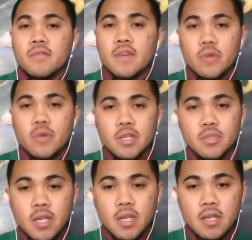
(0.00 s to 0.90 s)
February
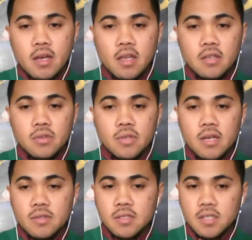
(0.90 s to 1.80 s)
29,
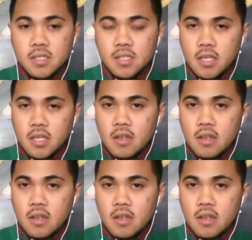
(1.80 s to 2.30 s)
2016.